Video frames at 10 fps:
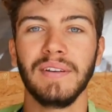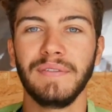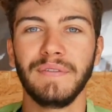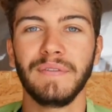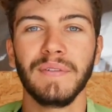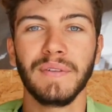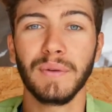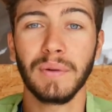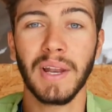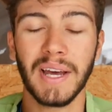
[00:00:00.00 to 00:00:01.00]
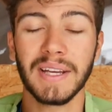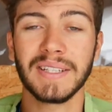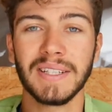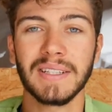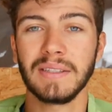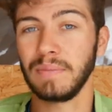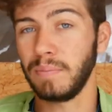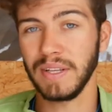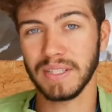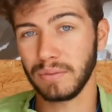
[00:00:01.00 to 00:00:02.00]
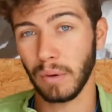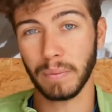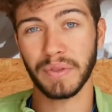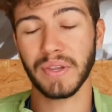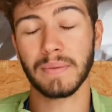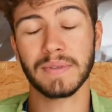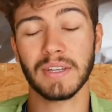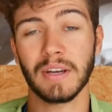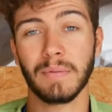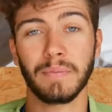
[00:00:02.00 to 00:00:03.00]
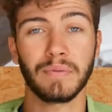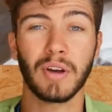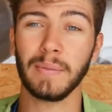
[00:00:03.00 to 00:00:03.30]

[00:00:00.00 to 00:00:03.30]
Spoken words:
If you liked it, please drop a thumbs up,